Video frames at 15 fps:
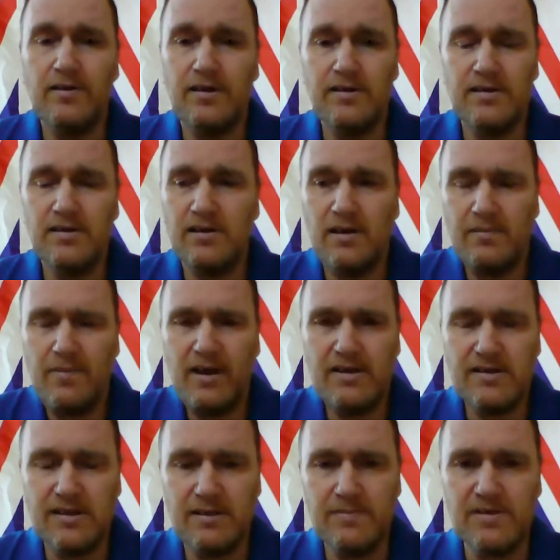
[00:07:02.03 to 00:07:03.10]
it
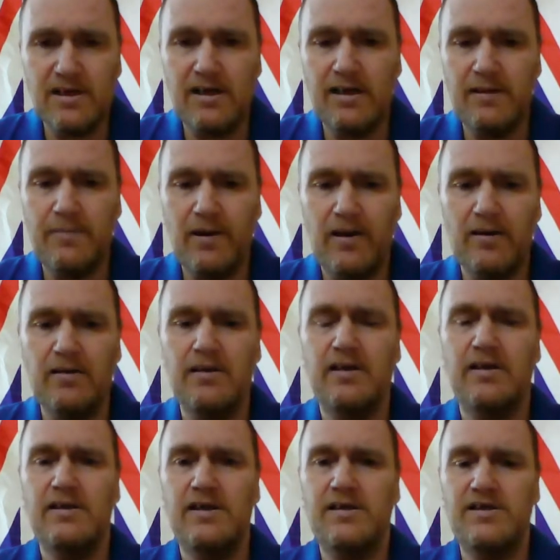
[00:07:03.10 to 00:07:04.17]
may seem silly, but
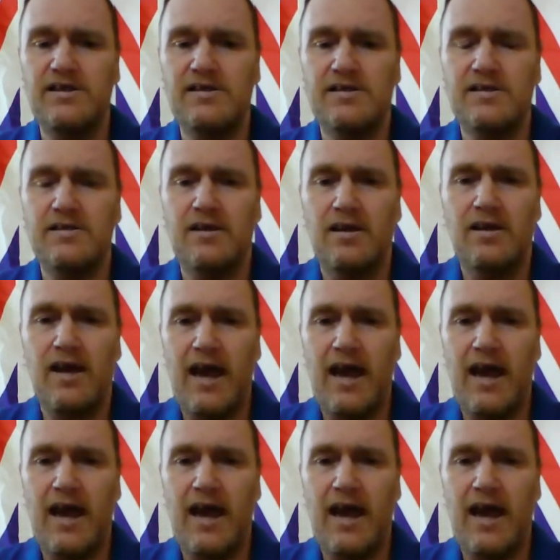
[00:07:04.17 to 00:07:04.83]
it just